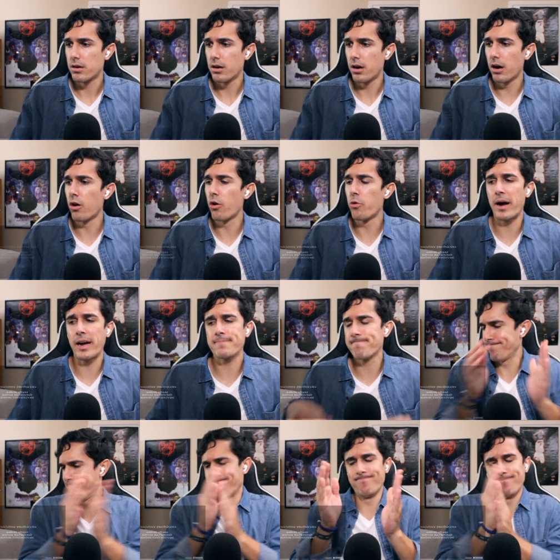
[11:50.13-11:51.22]
Oh my.
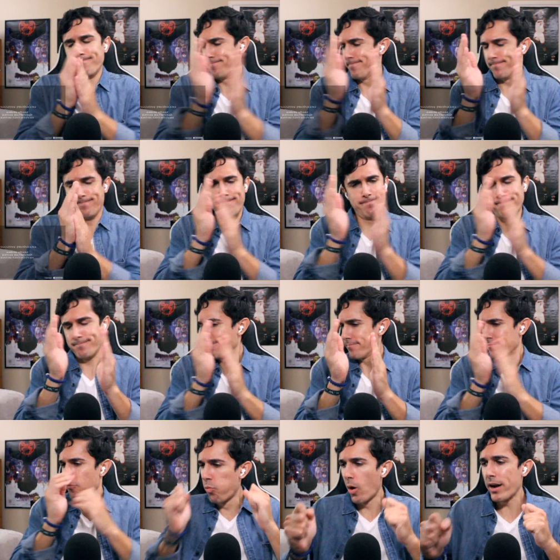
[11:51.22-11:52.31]

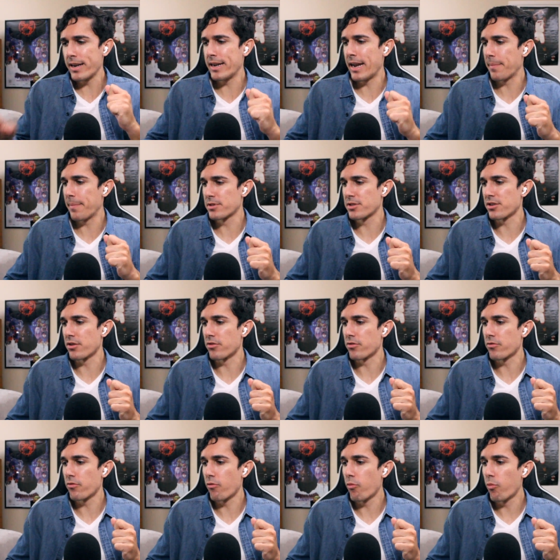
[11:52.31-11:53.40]
What an
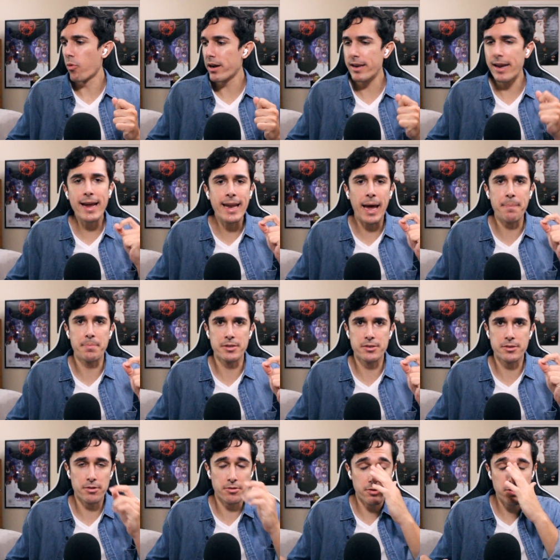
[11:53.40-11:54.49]
episode. What an
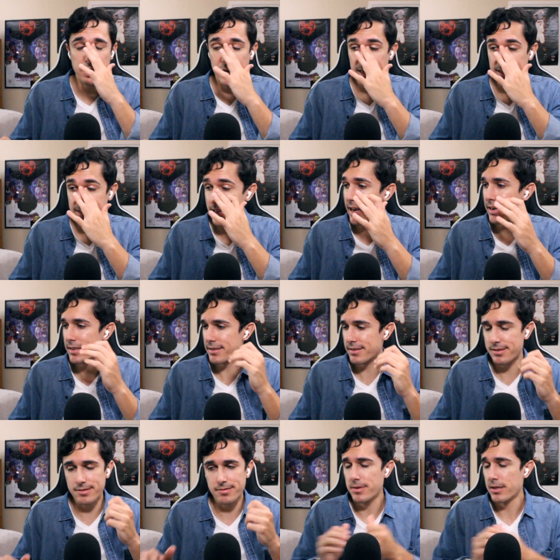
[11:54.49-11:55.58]
episode, you guys. That
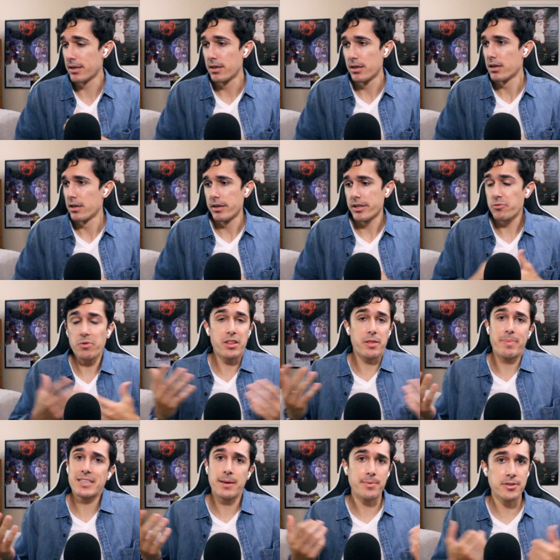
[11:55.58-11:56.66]
is. It's one of the
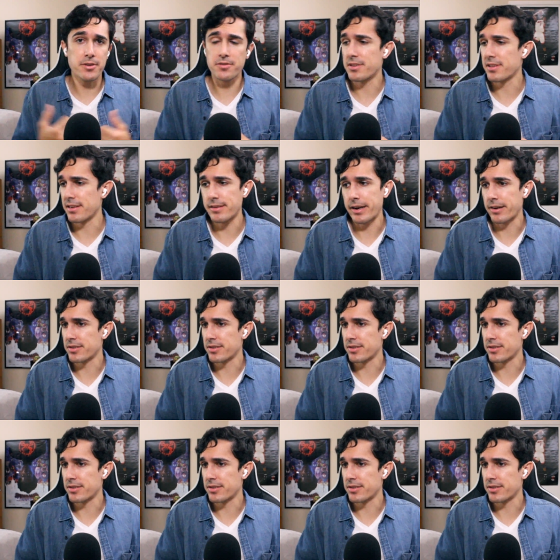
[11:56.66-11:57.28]
best episodes of the entire